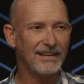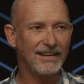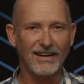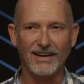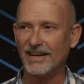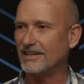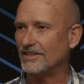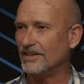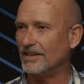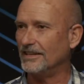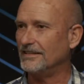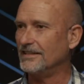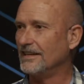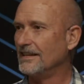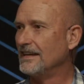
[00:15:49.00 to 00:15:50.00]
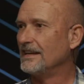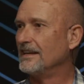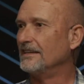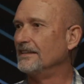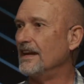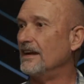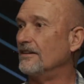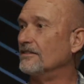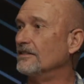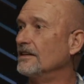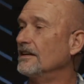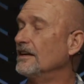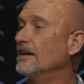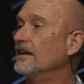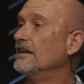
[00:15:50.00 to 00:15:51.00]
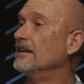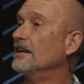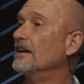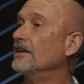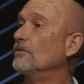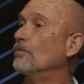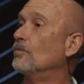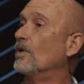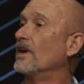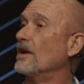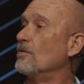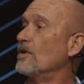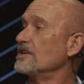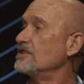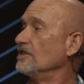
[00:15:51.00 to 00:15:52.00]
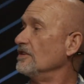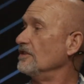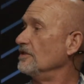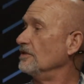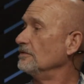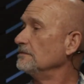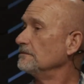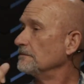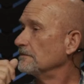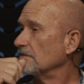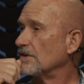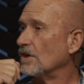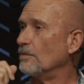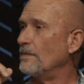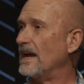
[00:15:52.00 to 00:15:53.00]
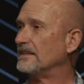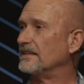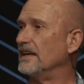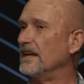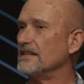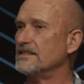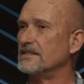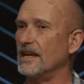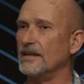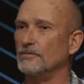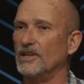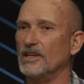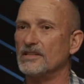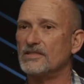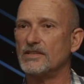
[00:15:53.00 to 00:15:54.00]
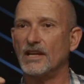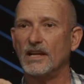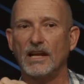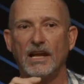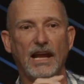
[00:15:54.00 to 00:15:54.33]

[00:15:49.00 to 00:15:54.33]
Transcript: All right, good. Now, what I want you to do, go back to that same list,